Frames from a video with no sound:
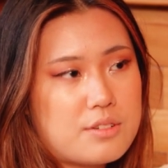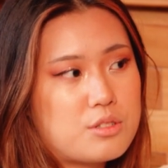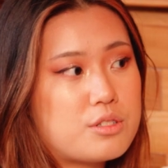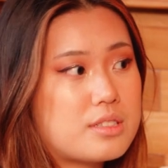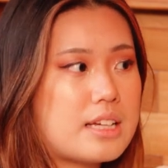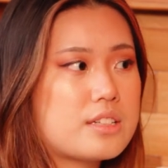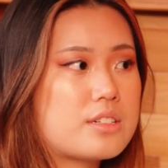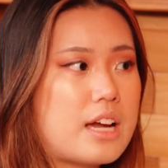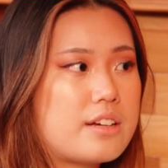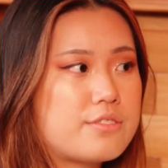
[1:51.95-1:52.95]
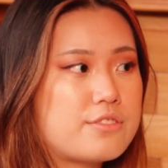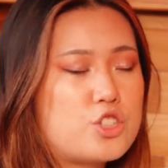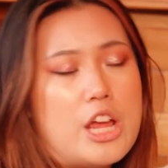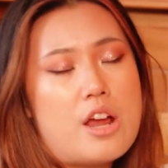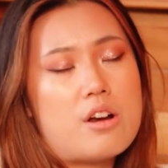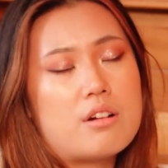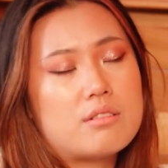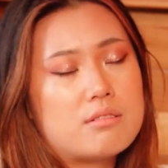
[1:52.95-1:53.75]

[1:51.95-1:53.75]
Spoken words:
So it's nice to kind of share